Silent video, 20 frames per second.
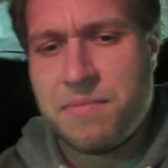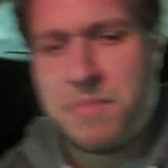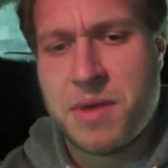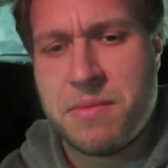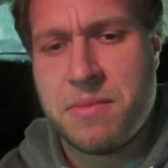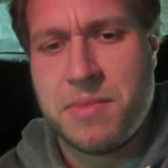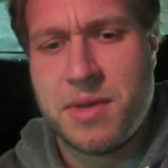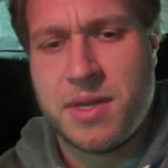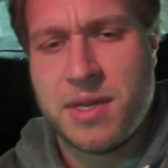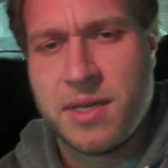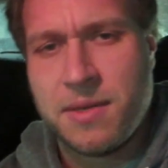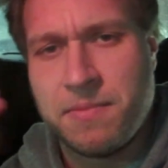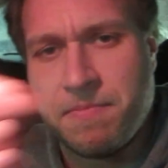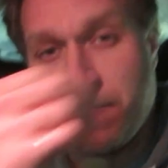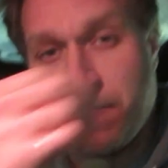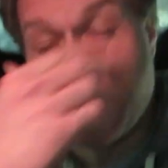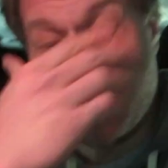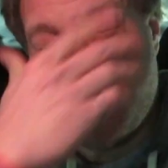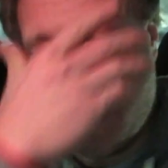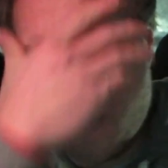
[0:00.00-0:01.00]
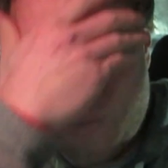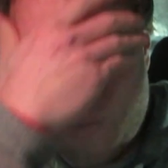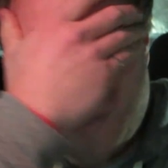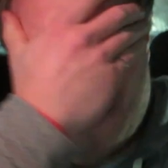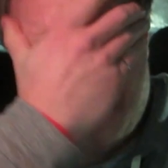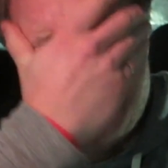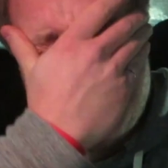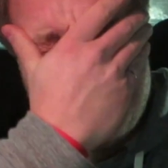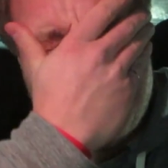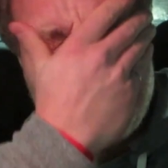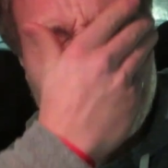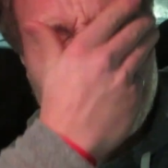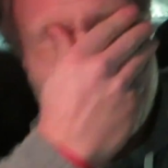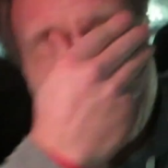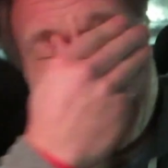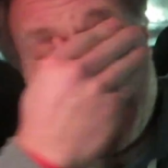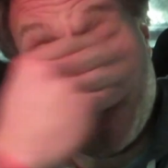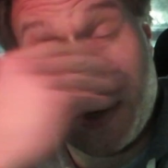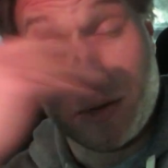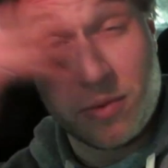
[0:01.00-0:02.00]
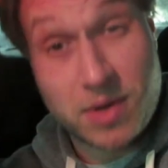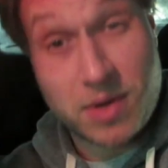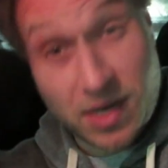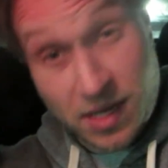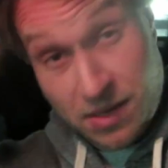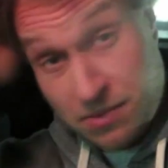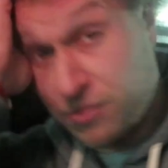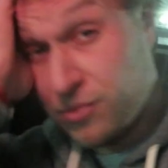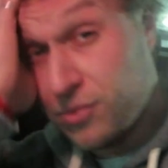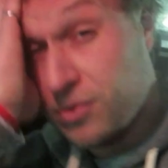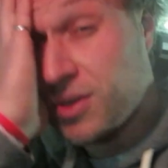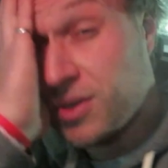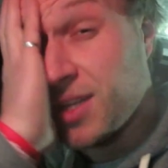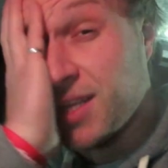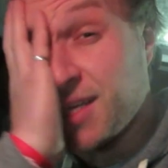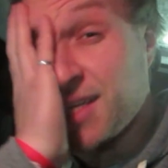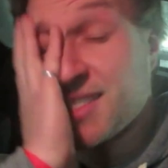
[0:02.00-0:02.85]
of my meeting. All went very, very well. I'm really